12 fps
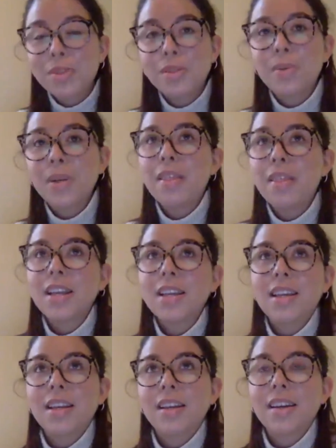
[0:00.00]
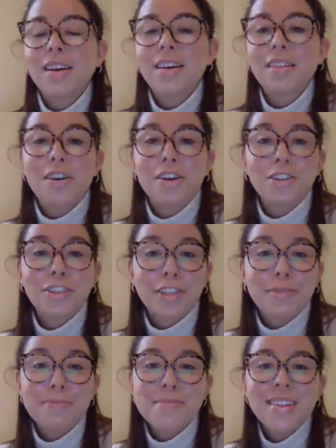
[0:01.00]
So we're thinking long
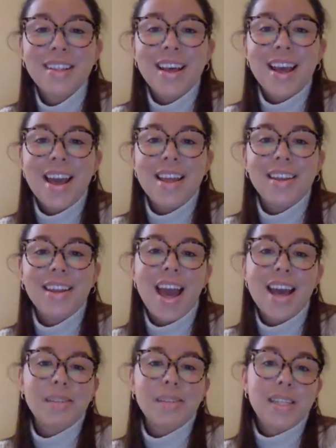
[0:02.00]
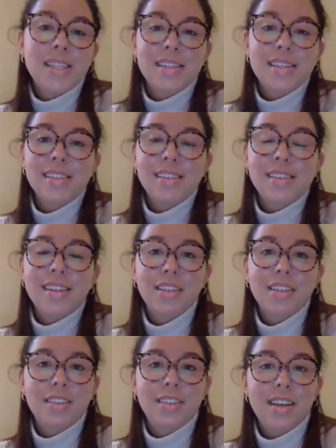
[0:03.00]
term, and as a business
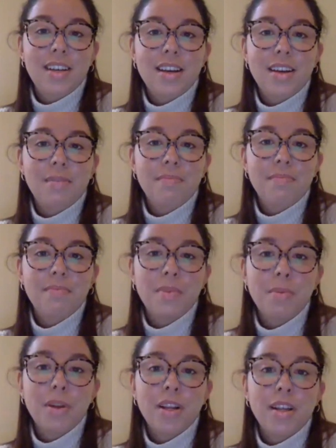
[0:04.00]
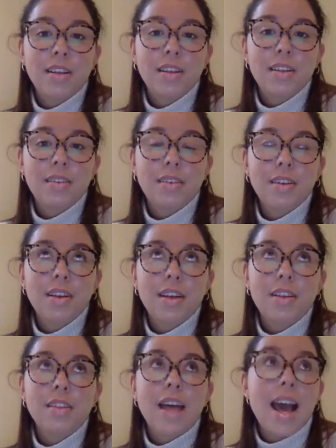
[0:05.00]
that could, we want to
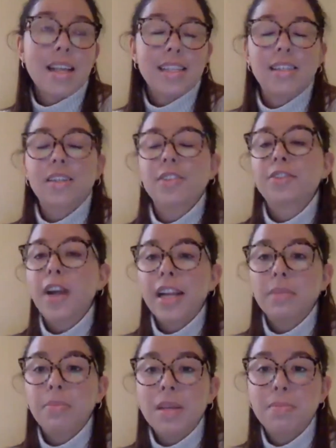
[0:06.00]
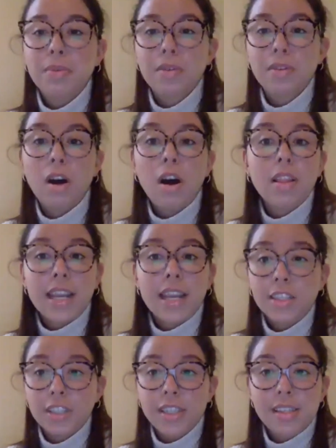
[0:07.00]
last and attract people all
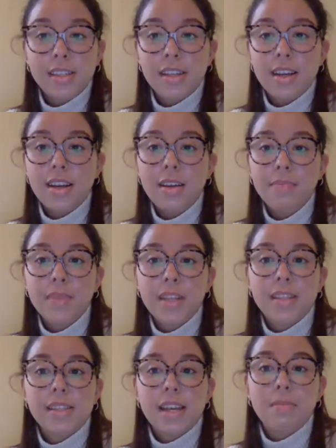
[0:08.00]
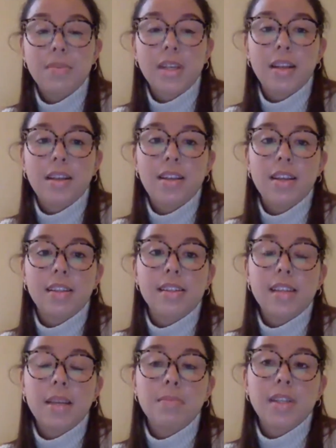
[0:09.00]
ages at the
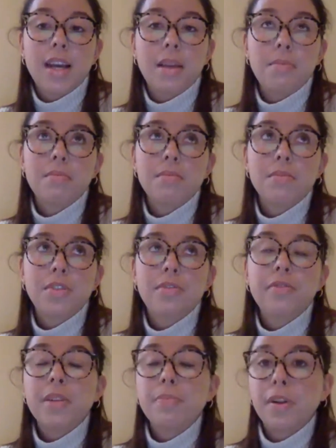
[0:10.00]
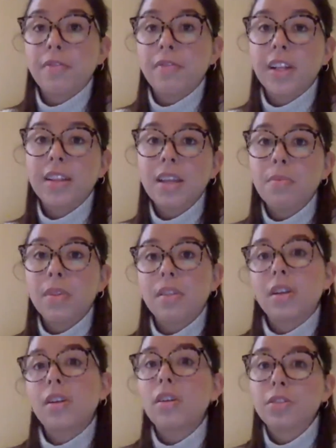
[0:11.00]
same time to fit perfectly with the
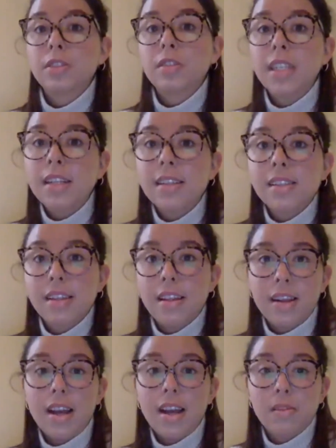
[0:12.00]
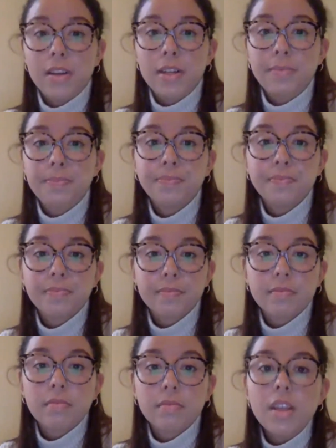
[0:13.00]
cultural needs that are out there.
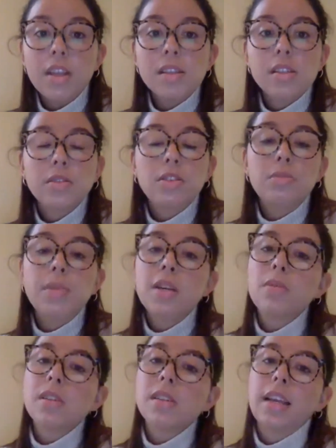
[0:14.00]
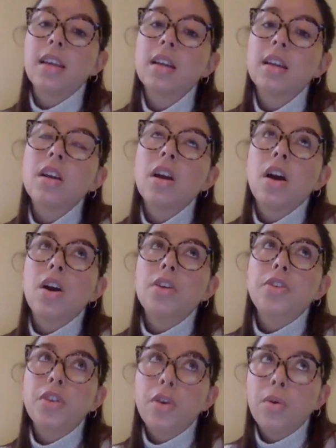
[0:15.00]
So to me, it was like a
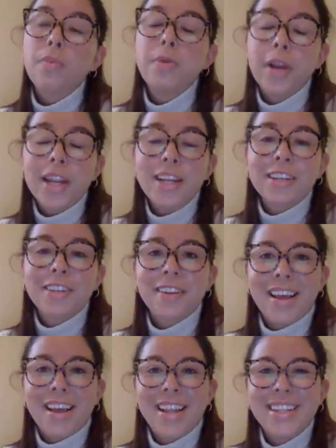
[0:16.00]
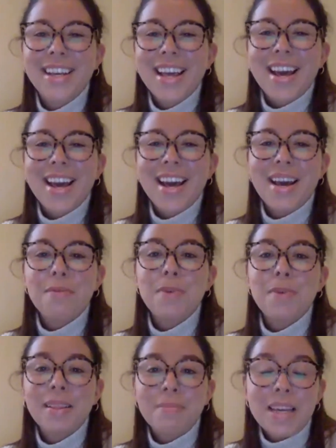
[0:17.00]
no-brainer that
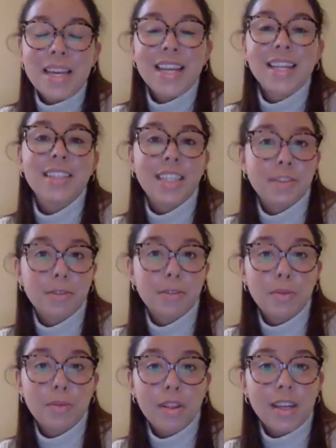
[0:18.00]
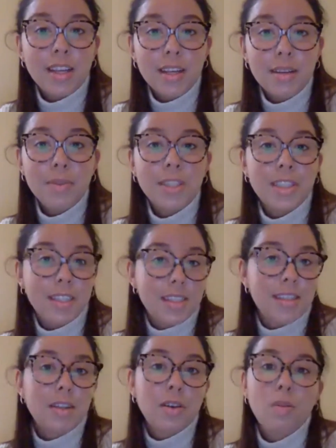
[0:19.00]
well-being and gender equality, which is
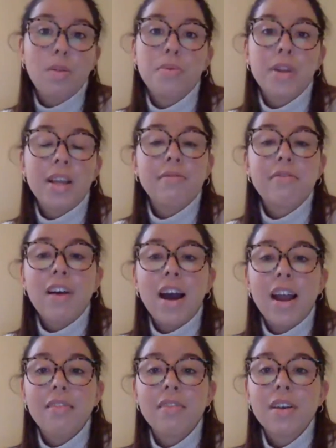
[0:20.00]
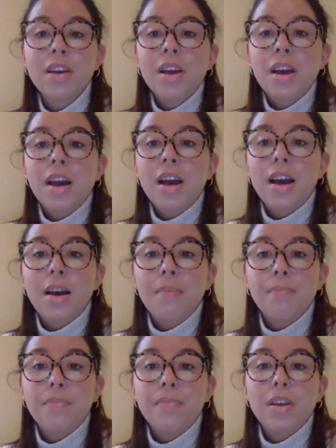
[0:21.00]
the goal 3 and 5,
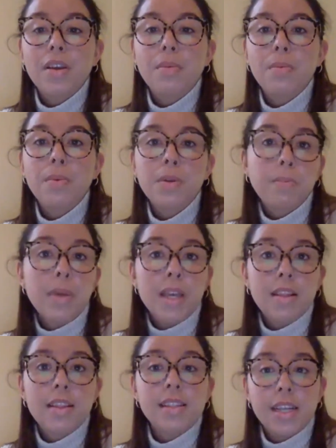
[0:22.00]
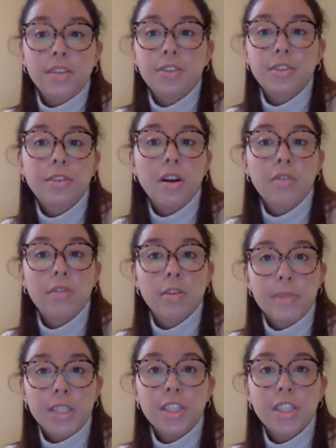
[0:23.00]
would be the center of our
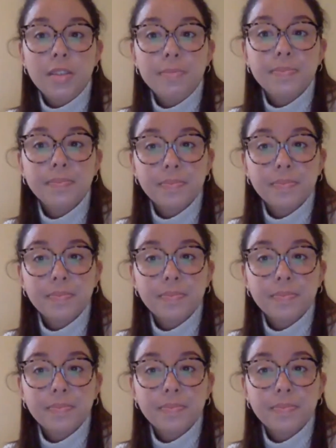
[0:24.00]
mission.